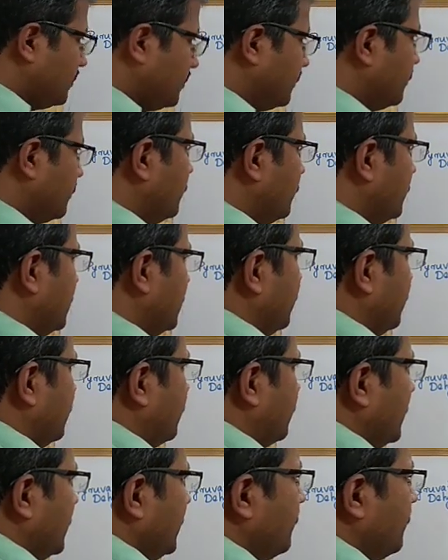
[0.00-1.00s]
So let
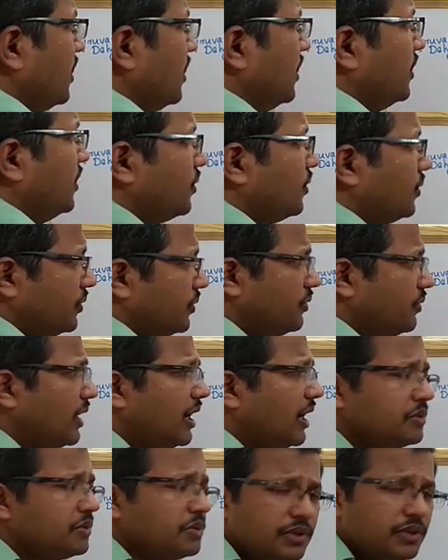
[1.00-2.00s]
us see. You
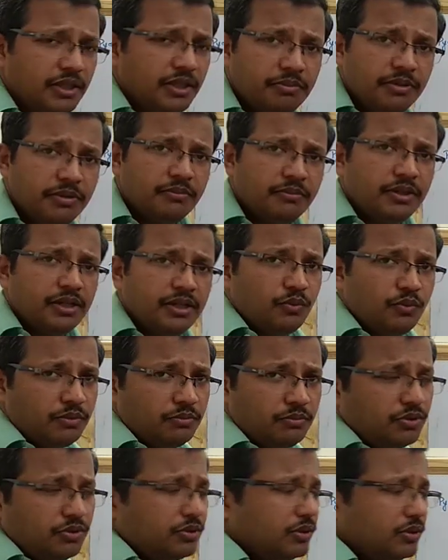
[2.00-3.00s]
have to keep in mind
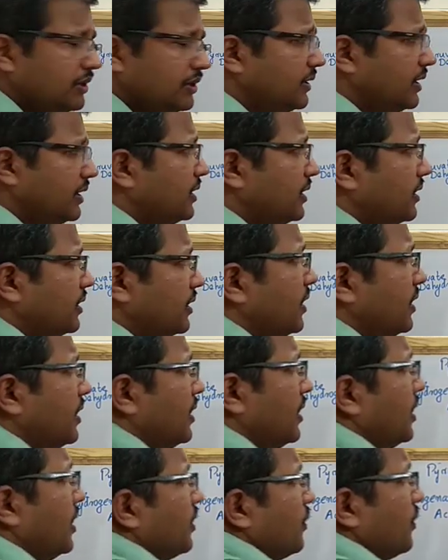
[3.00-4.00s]
one more thing, that
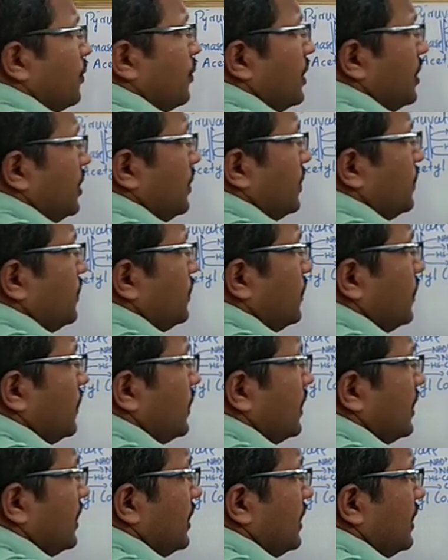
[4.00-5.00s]
when
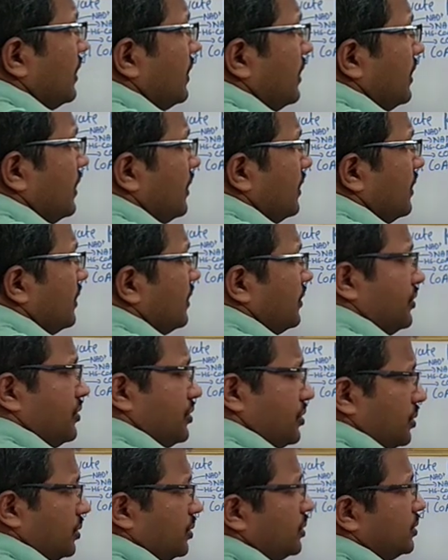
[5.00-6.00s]
you
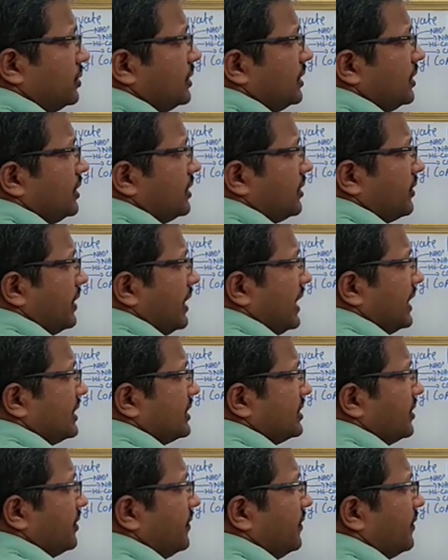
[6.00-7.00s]
draw the
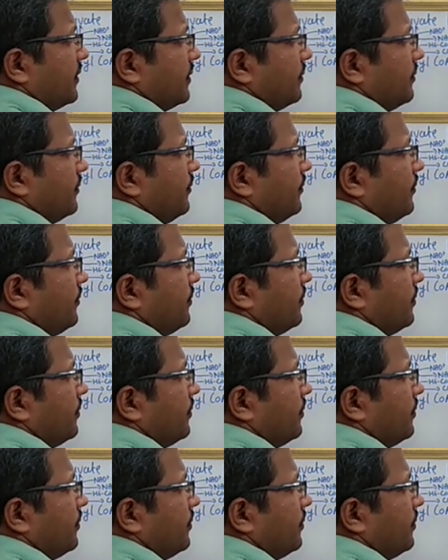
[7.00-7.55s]
reactions,